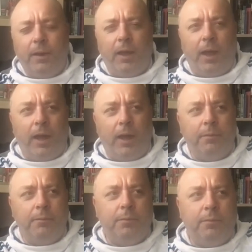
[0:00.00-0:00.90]

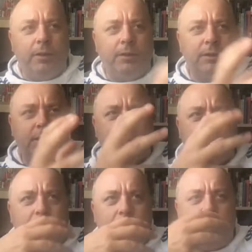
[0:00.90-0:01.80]
the
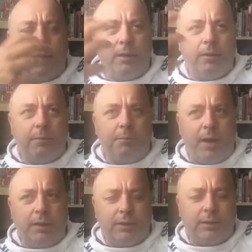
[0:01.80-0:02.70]

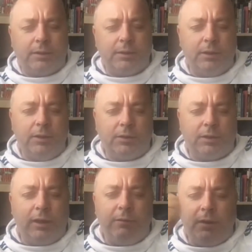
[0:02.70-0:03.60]
monks that used
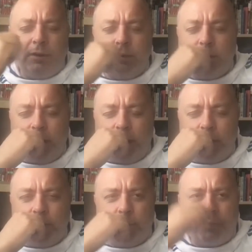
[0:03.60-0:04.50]
to live in
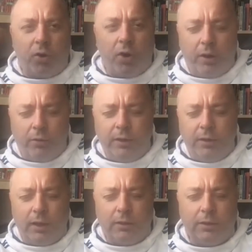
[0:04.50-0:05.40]
the priory
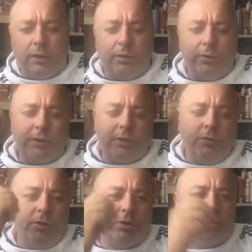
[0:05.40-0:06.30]
at Lewes, who
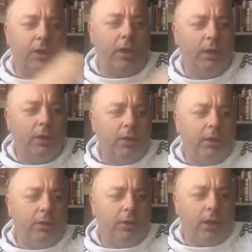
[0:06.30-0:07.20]
used to
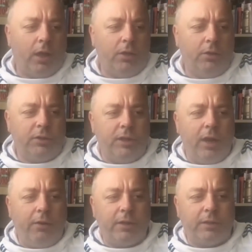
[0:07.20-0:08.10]
use the
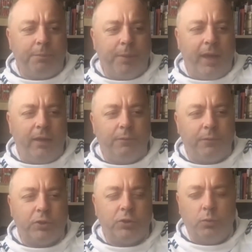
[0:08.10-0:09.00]
area to pan
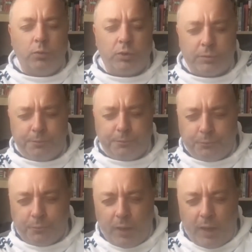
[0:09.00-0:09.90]
for salt,
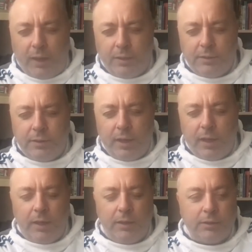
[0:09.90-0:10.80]
and
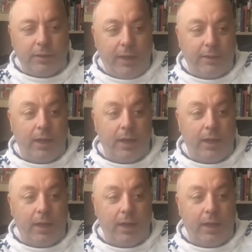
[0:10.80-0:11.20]
so that's